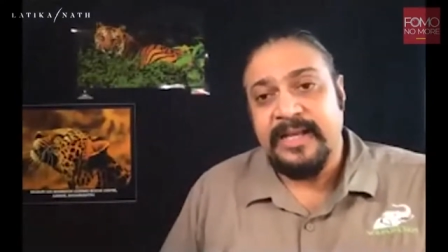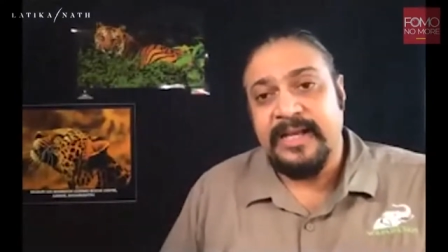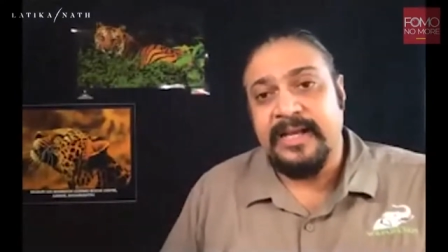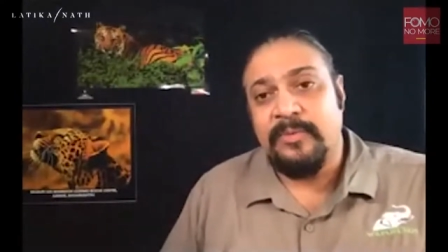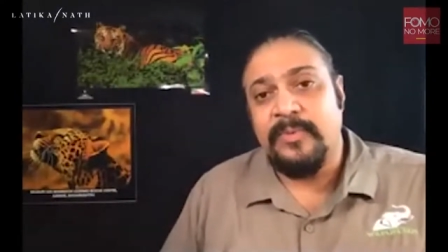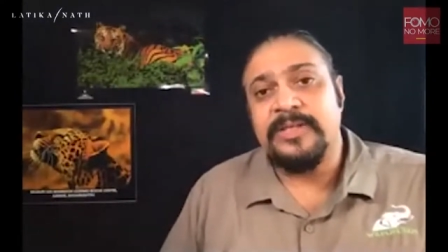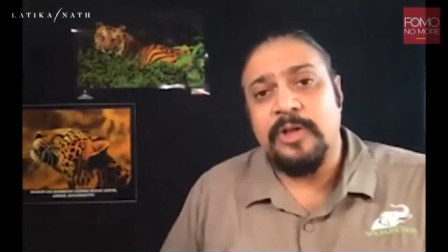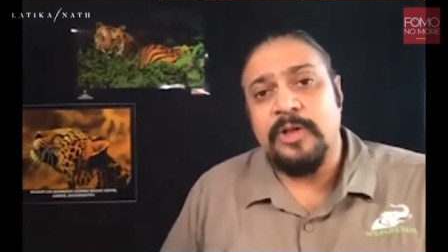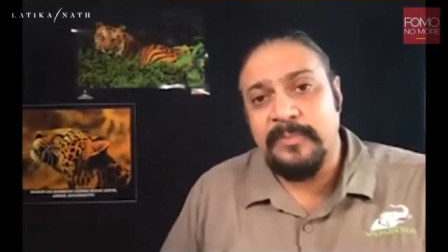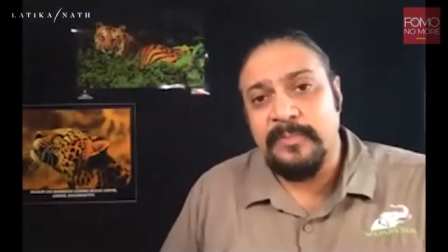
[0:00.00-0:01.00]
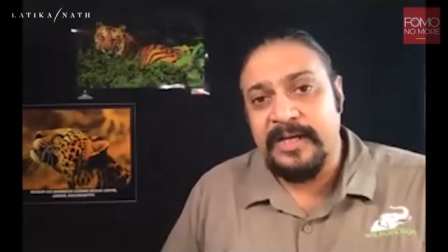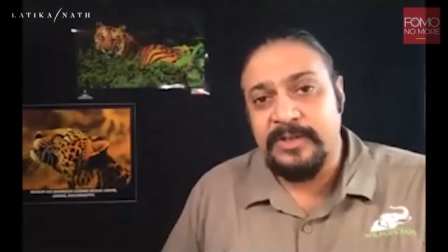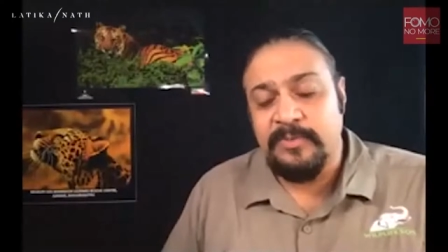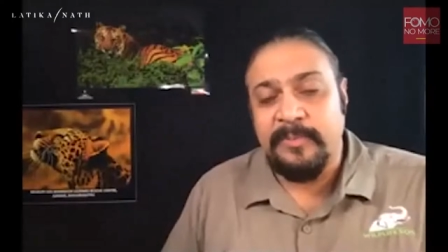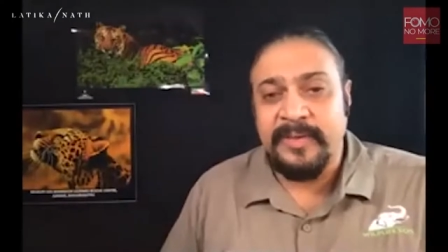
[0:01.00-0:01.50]
and where sloth
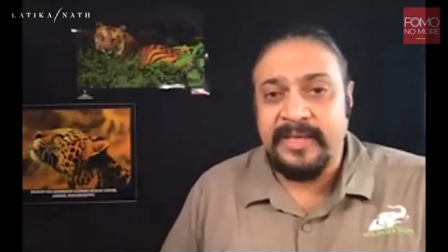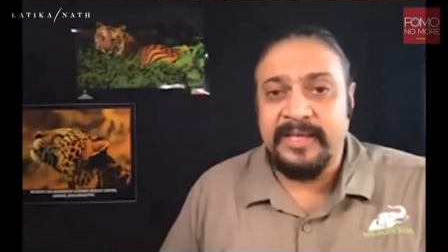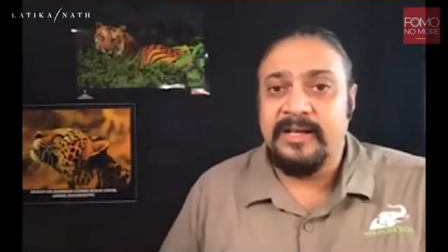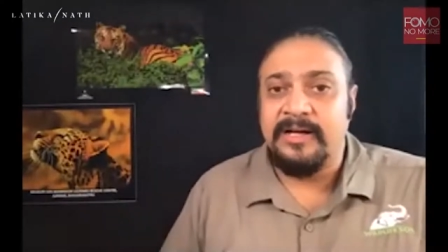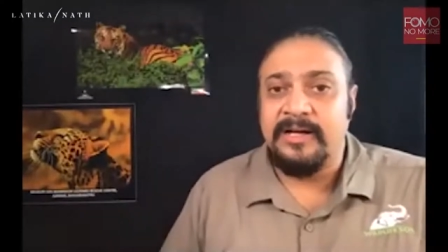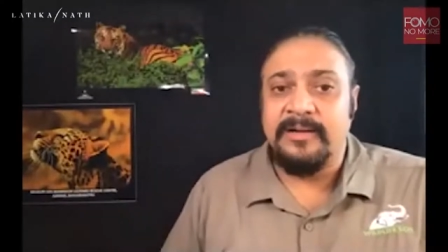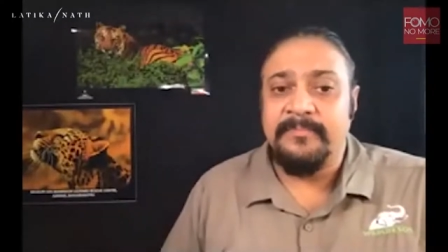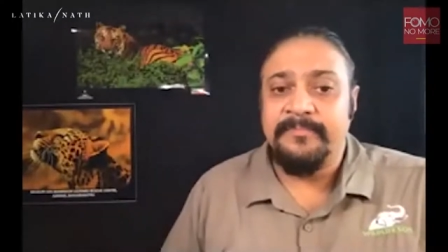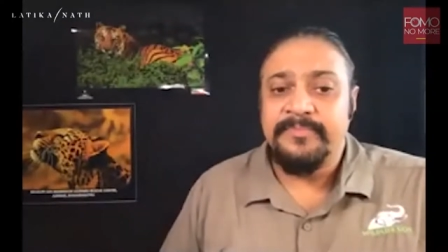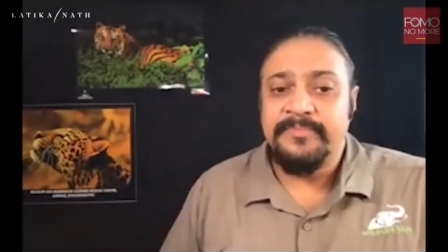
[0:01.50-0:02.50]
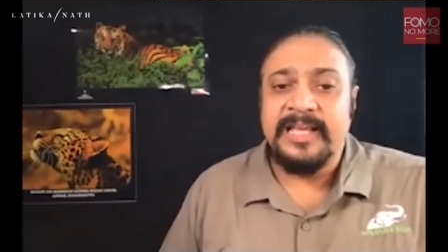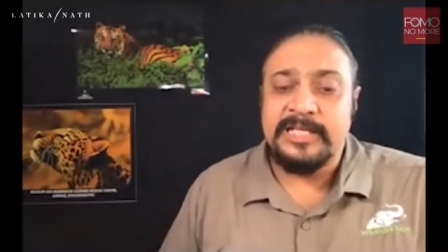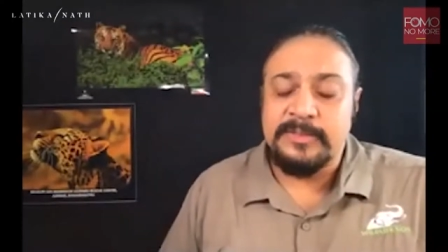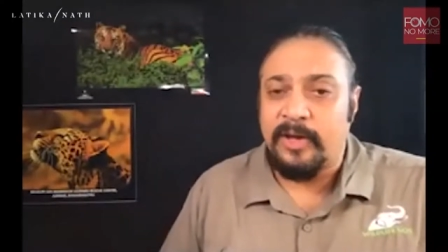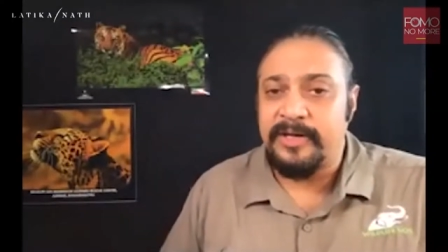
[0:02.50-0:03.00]
bears were being uh,
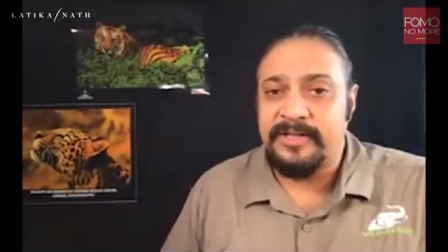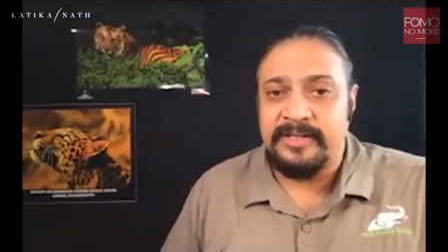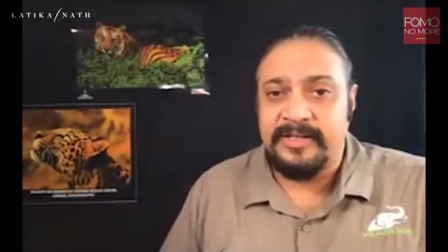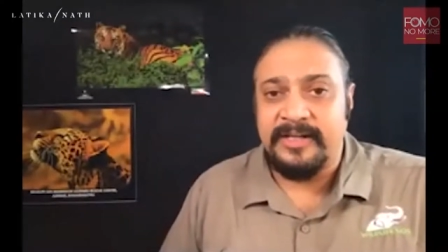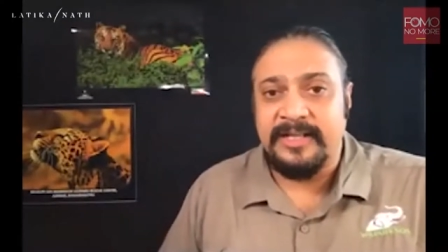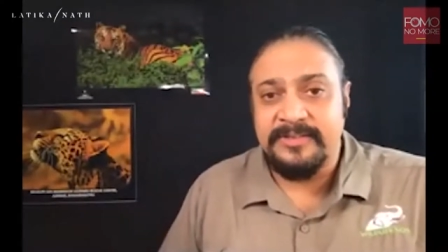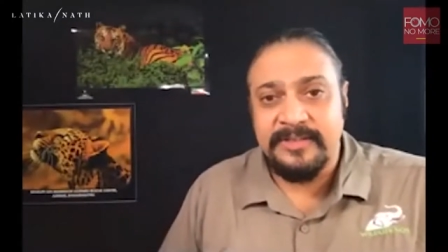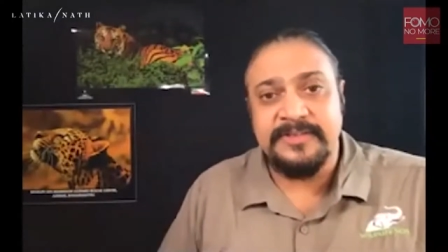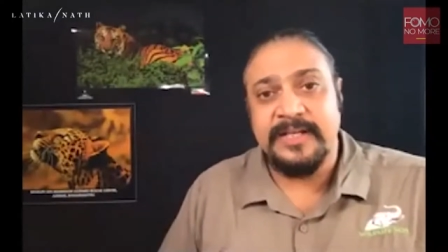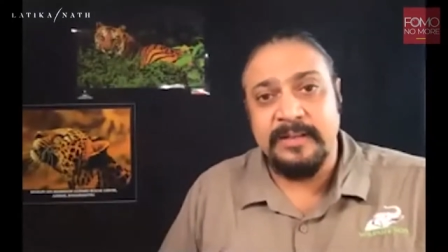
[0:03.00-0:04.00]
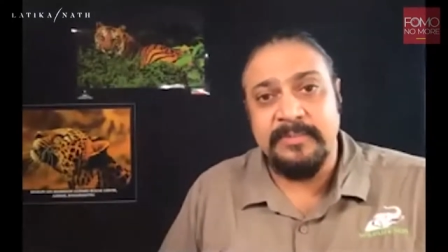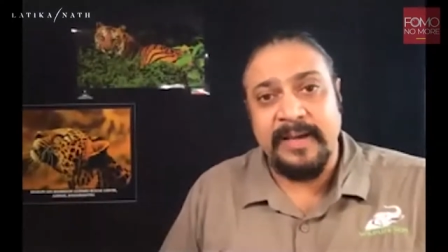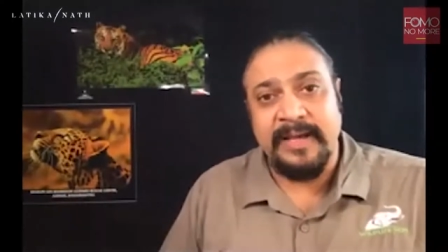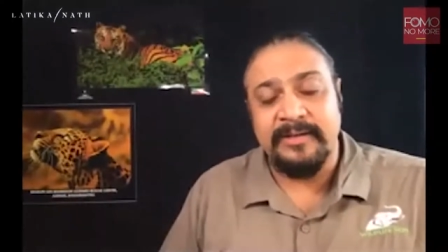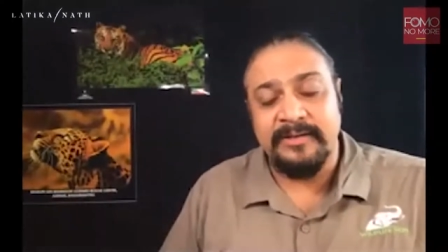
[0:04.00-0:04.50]
exploited in an unsustainable
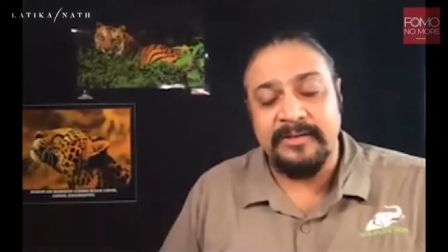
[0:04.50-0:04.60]
manner.